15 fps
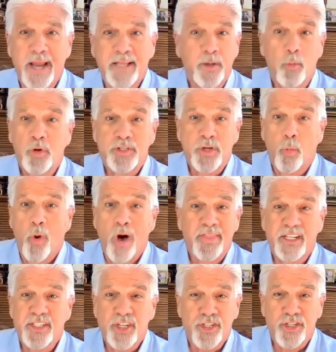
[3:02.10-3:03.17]
was there one
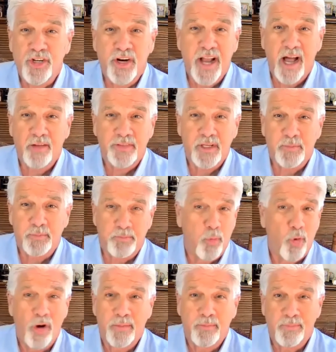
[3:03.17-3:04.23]
that just stood out that,
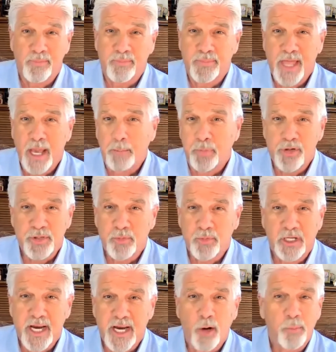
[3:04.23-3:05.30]
boy, that person
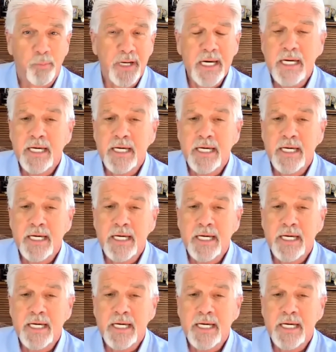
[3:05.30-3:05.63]
really helped me?